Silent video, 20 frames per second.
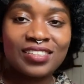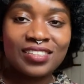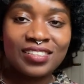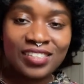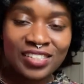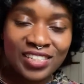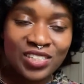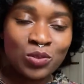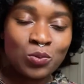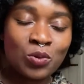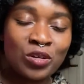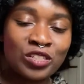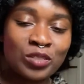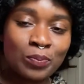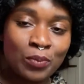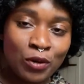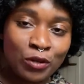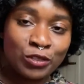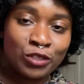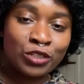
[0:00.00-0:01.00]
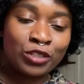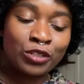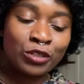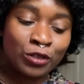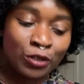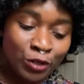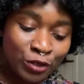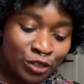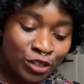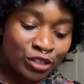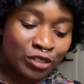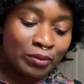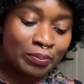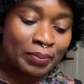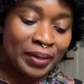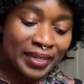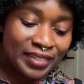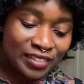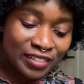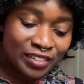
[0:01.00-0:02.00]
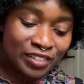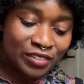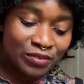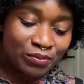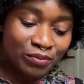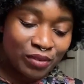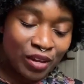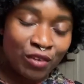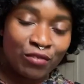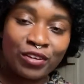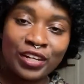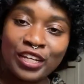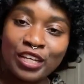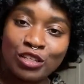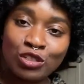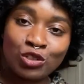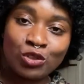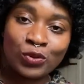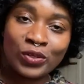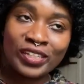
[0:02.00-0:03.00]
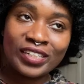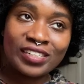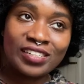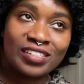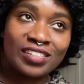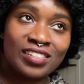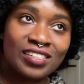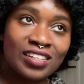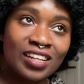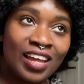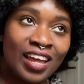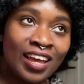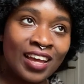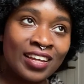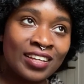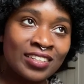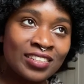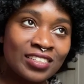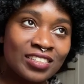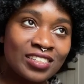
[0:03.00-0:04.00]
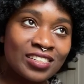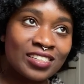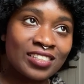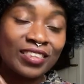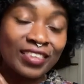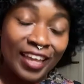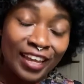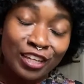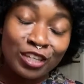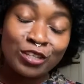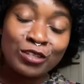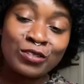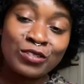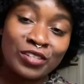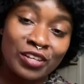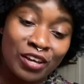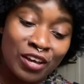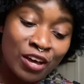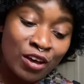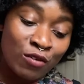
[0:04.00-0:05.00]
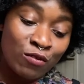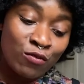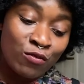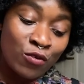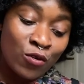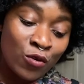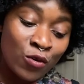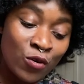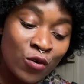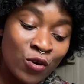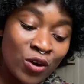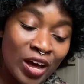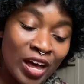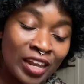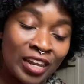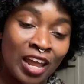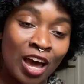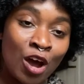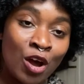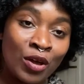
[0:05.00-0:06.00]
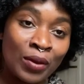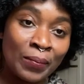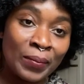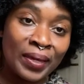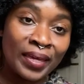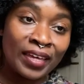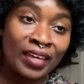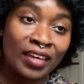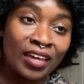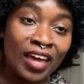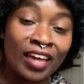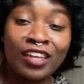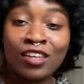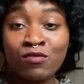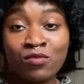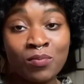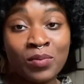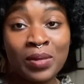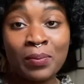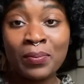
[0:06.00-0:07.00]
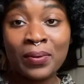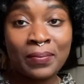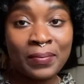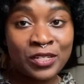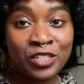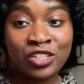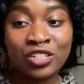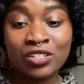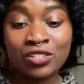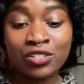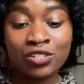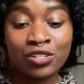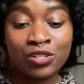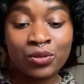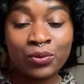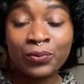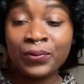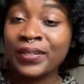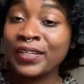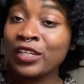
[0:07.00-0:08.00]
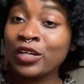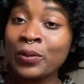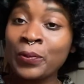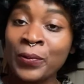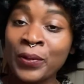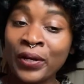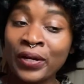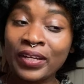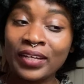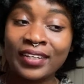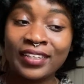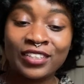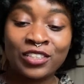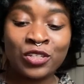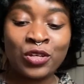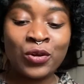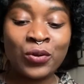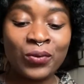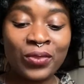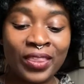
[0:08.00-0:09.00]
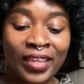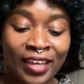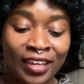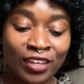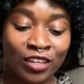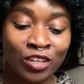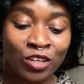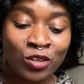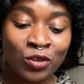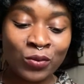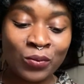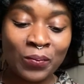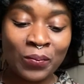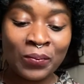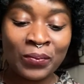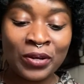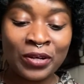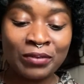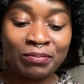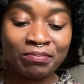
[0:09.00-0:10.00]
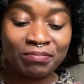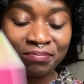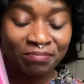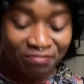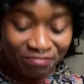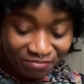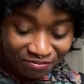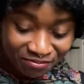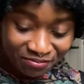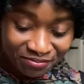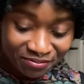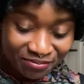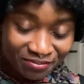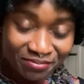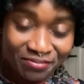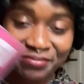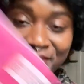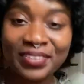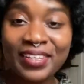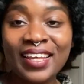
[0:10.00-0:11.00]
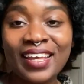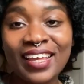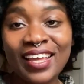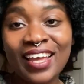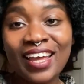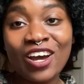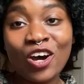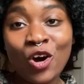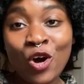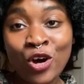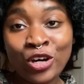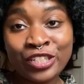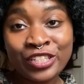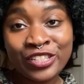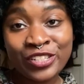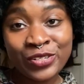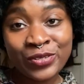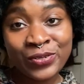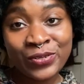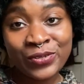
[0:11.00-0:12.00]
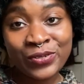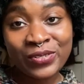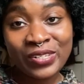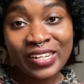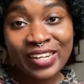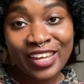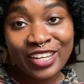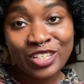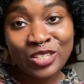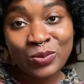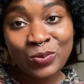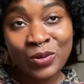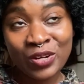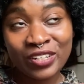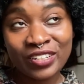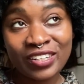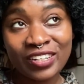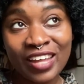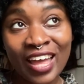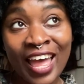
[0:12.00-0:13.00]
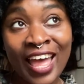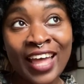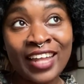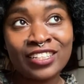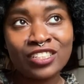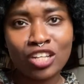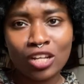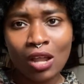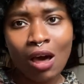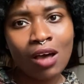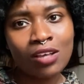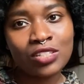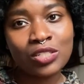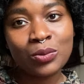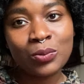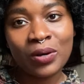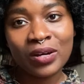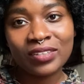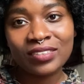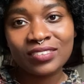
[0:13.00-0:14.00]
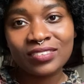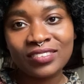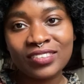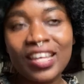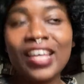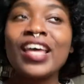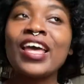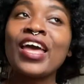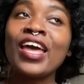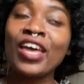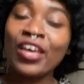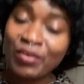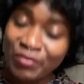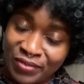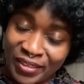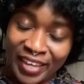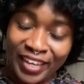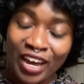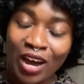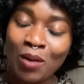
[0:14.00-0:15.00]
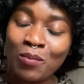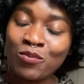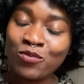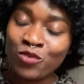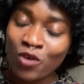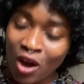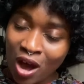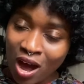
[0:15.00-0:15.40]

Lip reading: this was Postcolonial Banter. I really enjoyed it. And thank you to her for allowing me and giving me permission to read her work. So thank you. Well, on to the next one and the last one, If They Come For